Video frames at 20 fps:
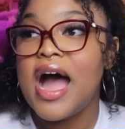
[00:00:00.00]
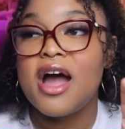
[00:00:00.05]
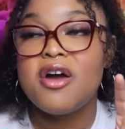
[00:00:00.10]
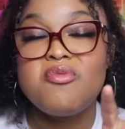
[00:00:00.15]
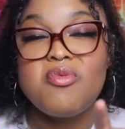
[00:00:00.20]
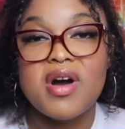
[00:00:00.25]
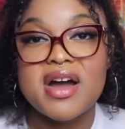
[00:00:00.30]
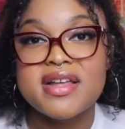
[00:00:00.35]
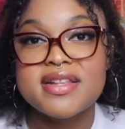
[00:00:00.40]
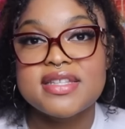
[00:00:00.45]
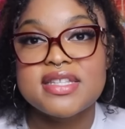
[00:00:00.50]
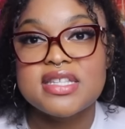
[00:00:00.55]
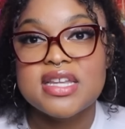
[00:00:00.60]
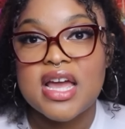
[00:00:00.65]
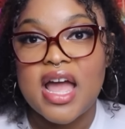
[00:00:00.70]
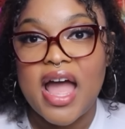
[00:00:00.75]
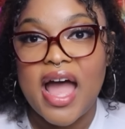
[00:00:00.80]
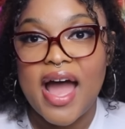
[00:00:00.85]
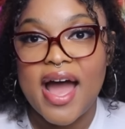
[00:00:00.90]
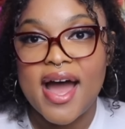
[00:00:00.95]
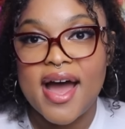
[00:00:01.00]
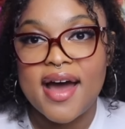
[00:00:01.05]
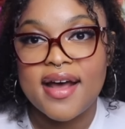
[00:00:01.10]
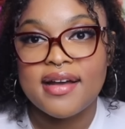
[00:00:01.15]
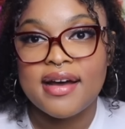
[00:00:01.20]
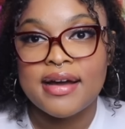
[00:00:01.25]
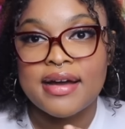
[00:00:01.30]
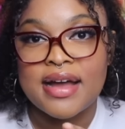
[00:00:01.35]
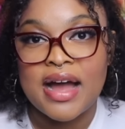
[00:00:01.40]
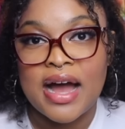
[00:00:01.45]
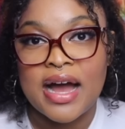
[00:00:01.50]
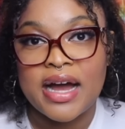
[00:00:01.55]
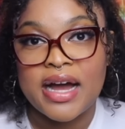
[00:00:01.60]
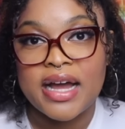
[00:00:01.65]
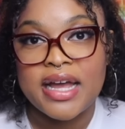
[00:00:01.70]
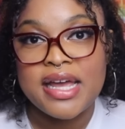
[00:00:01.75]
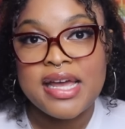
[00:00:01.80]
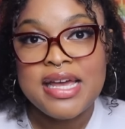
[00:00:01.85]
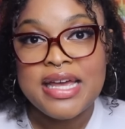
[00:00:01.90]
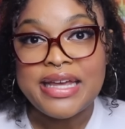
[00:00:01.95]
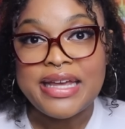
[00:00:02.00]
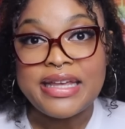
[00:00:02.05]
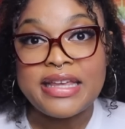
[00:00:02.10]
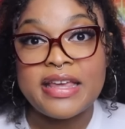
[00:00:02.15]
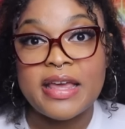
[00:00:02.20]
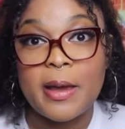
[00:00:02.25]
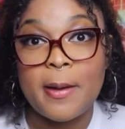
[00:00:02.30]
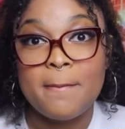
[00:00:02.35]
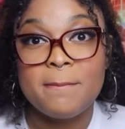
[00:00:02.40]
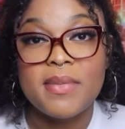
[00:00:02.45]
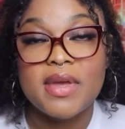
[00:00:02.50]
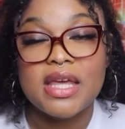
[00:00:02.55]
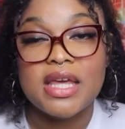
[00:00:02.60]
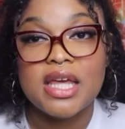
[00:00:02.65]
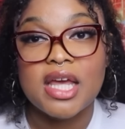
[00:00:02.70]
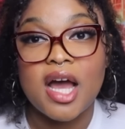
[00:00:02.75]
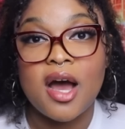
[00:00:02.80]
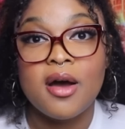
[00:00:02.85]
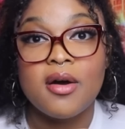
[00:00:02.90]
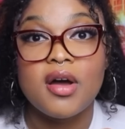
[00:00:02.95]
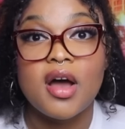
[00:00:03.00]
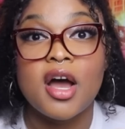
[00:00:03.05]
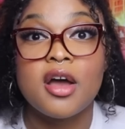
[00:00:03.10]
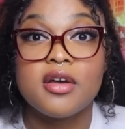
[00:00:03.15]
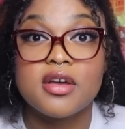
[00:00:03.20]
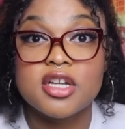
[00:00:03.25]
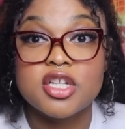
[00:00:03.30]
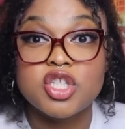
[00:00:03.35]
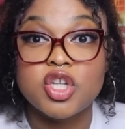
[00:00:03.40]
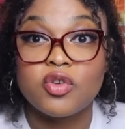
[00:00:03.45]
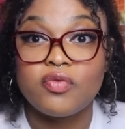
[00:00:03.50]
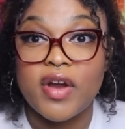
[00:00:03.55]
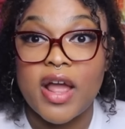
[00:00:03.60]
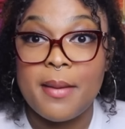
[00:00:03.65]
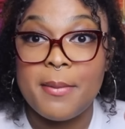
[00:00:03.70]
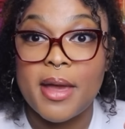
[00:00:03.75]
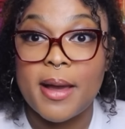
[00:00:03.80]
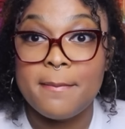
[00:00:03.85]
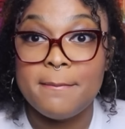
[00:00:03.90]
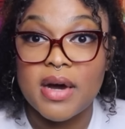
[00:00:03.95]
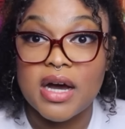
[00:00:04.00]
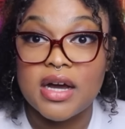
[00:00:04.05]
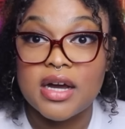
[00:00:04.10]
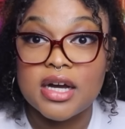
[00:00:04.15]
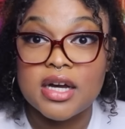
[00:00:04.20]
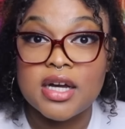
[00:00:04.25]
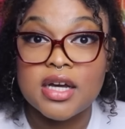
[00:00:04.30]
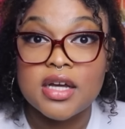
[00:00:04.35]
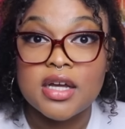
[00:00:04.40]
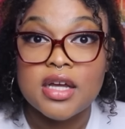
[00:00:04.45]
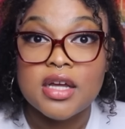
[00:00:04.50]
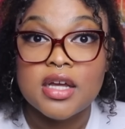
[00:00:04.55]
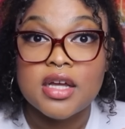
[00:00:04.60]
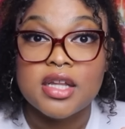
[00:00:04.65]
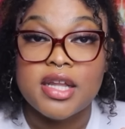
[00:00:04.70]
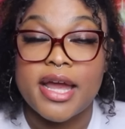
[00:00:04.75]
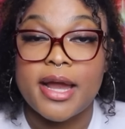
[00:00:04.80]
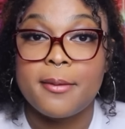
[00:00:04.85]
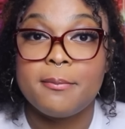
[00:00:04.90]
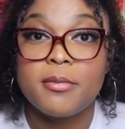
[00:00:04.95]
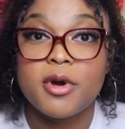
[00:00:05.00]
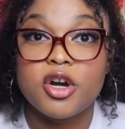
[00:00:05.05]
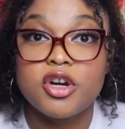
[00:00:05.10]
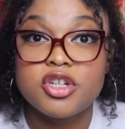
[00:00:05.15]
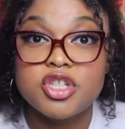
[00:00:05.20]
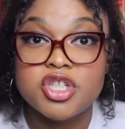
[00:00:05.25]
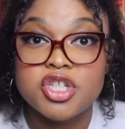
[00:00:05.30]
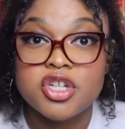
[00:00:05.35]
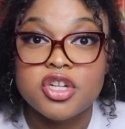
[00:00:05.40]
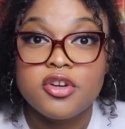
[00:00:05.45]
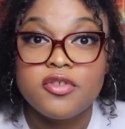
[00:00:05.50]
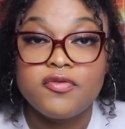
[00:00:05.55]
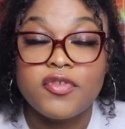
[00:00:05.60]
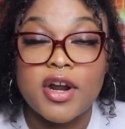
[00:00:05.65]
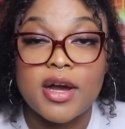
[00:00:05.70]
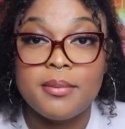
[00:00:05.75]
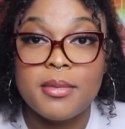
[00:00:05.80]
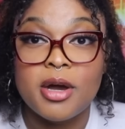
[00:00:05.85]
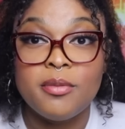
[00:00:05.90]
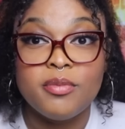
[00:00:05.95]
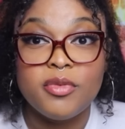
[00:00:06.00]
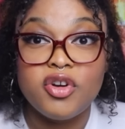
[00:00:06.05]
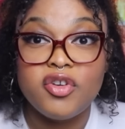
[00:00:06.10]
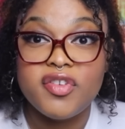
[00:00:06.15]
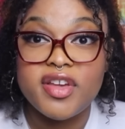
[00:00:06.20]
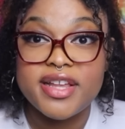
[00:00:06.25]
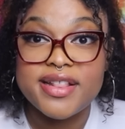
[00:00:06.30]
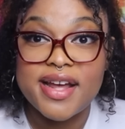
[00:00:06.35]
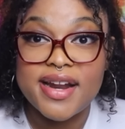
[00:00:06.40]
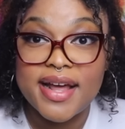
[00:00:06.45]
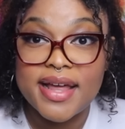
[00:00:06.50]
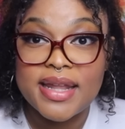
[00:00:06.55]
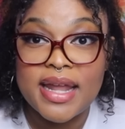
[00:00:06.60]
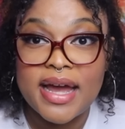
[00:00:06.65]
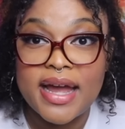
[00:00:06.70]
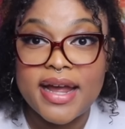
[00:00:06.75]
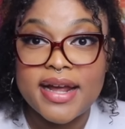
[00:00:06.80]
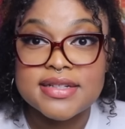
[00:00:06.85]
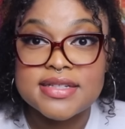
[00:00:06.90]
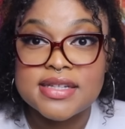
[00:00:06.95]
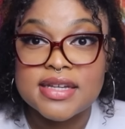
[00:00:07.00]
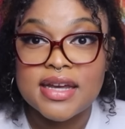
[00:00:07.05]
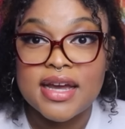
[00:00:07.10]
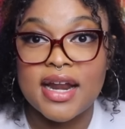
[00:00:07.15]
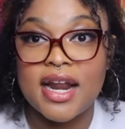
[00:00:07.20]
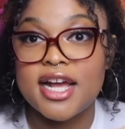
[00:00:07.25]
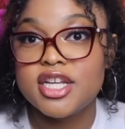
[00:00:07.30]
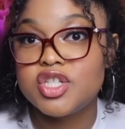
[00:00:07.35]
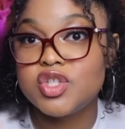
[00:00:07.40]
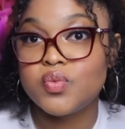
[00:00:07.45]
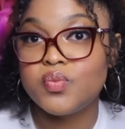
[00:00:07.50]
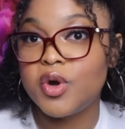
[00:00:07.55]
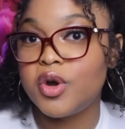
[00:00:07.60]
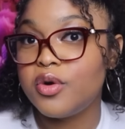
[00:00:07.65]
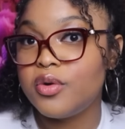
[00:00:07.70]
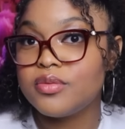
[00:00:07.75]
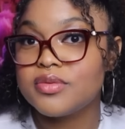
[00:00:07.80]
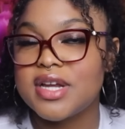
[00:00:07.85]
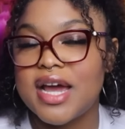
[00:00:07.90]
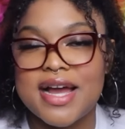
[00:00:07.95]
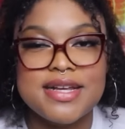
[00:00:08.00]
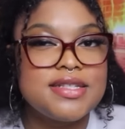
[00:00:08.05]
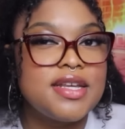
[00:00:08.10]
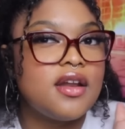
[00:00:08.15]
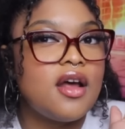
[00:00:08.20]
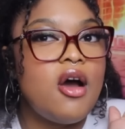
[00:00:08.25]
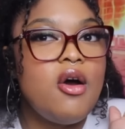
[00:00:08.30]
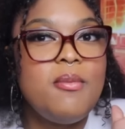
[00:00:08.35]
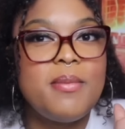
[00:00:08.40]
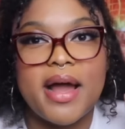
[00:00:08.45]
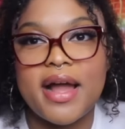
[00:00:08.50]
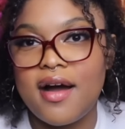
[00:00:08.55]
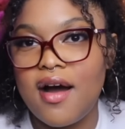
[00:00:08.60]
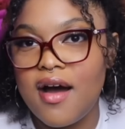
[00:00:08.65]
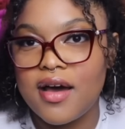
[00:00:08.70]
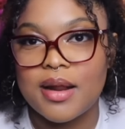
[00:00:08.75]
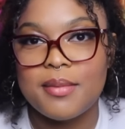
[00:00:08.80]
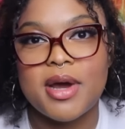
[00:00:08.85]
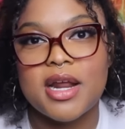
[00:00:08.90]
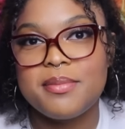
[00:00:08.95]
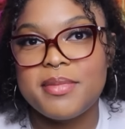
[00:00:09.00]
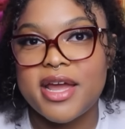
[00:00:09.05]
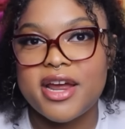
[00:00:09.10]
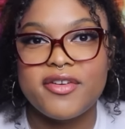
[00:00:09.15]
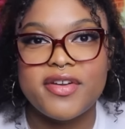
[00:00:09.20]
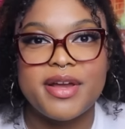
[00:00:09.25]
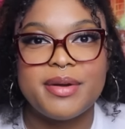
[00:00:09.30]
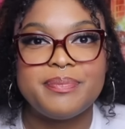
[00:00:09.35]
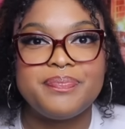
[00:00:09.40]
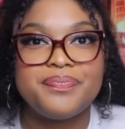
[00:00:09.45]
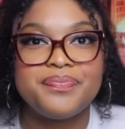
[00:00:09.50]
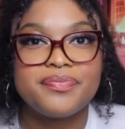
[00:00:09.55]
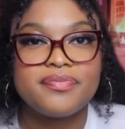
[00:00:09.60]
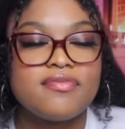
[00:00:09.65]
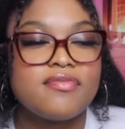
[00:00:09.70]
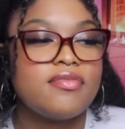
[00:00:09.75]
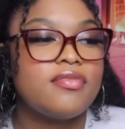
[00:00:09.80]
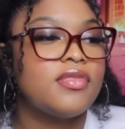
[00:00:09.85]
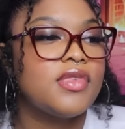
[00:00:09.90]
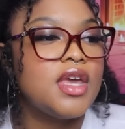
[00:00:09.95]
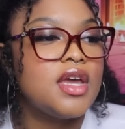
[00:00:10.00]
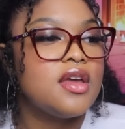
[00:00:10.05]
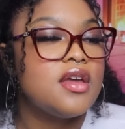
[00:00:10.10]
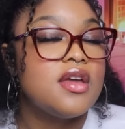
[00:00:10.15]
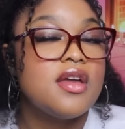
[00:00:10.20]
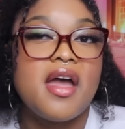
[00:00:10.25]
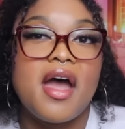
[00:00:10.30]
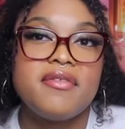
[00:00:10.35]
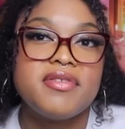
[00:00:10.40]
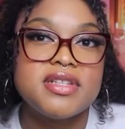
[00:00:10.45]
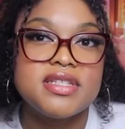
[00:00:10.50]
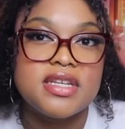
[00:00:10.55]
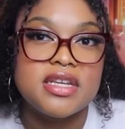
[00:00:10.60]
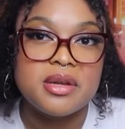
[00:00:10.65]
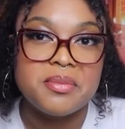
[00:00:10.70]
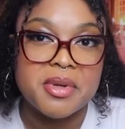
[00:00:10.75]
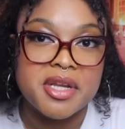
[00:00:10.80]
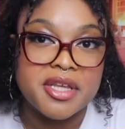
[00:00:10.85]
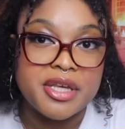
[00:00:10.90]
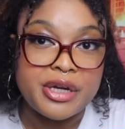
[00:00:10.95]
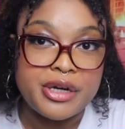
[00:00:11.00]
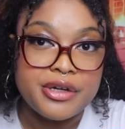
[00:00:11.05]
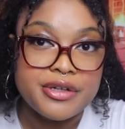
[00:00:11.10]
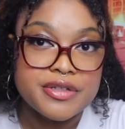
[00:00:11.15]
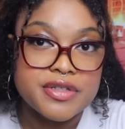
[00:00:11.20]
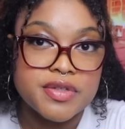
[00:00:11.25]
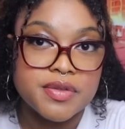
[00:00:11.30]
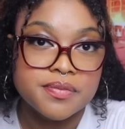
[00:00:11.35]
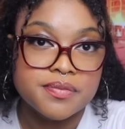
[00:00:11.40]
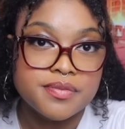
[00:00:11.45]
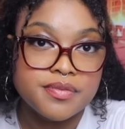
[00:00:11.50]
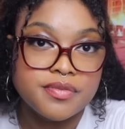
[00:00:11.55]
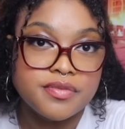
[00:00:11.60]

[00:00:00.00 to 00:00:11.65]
I once had a guy get me a ceramic mug, like merch from a movie that I liked, and I swooned. I said, oh my God, I'm gonna marry him. Haven't seen him in years.